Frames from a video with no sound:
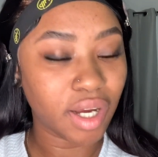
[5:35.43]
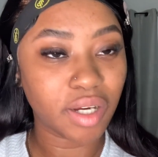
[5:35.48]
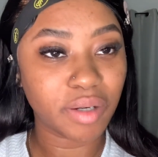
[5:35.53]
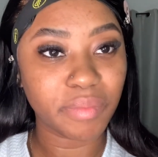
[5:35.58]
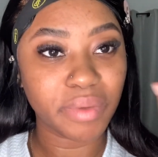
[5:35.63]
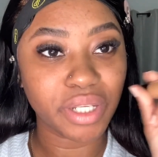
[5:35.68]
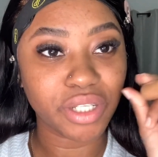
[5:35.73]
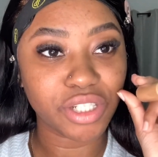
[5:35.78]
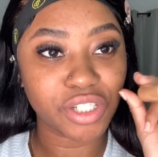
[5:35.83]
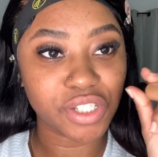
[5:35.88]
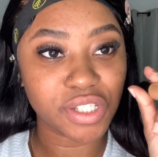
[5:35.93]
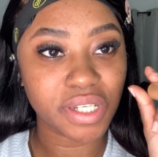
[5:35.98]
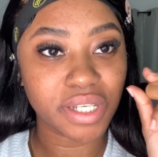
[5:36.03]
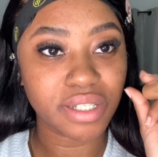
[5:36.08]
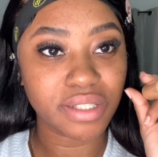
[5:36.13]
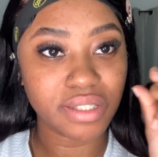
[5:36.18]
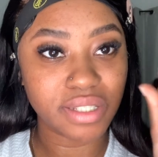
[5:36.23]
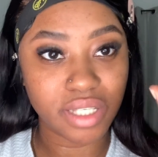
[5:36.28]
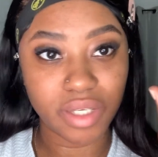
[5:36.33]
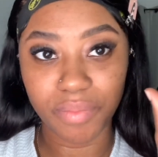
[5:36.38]
in the
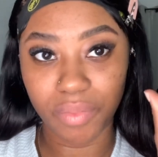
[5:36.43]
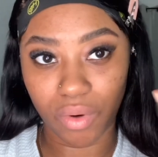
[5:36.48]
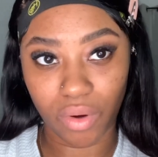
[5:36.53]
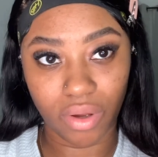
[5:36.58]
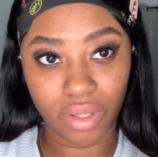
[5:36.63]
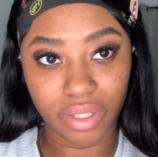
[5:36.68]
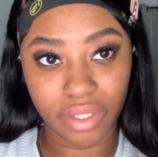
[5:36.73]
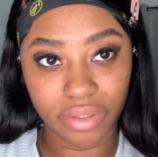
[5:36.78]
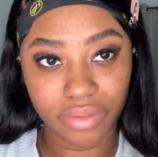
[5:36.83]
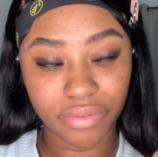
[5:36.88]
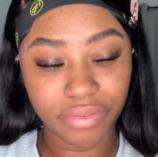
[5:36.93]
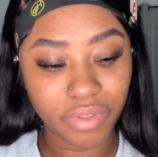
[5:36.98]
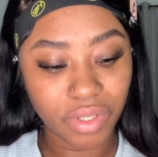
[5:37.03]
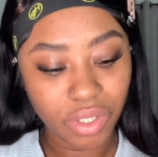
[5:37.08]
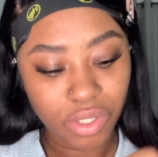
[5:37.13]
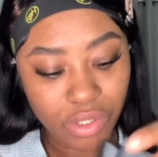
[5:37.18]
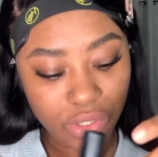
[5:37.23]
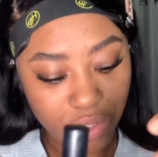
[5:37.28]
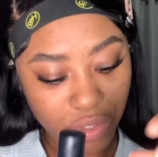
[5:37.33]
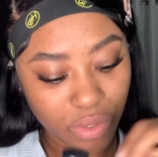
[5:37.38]
shade Deep Olive.
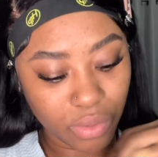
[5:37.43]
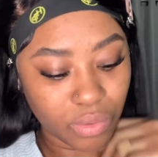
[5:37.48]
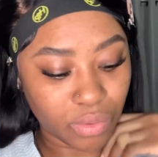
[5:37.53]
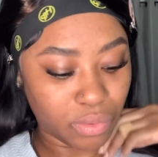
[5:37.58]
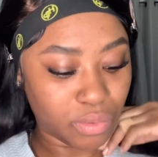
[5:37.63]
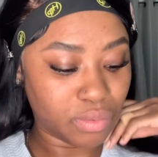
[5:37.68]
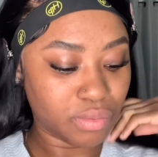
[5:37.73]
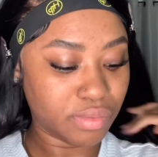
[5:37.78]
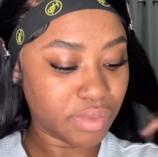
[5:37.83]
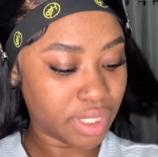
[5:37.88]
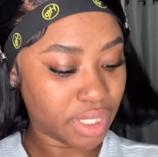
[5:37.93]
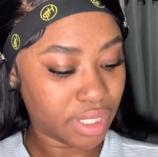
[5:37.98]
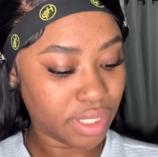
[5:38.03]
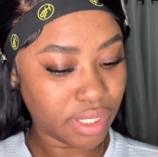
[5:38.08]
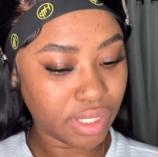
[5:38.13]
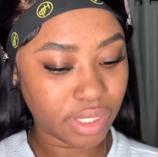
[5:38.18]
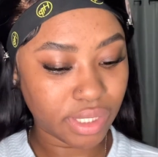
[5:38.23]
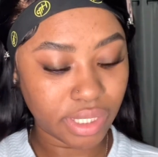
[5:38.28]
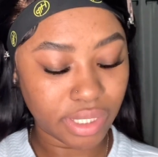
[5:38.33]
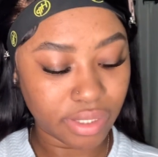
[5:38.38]
So
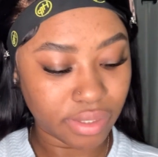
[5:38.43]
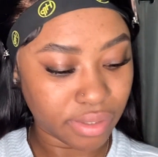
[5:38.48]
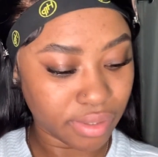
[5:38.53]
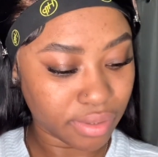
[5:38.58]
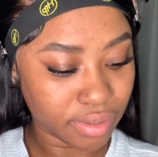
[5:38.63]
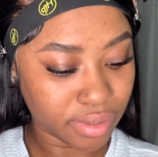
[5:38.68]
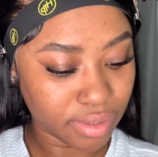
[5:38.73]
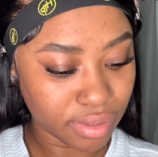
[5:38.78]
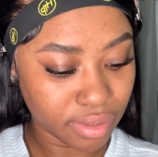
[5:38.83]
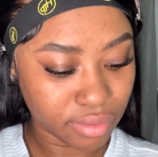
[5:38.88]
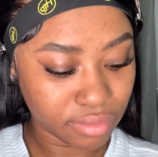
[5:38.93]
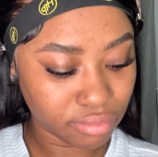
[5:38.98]
this is,